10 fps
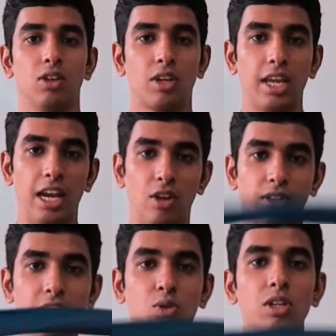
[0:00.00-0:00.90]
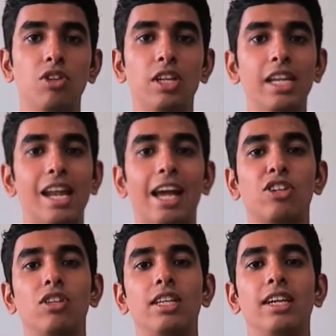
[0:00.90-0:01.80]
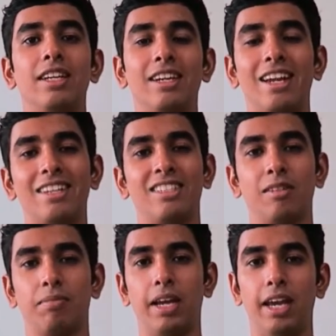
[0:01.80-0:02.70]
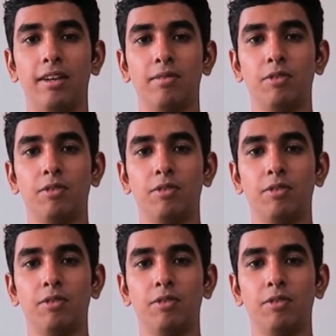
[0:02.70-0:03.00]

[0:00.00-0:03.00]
Okay, now this one you need actually an elastic band.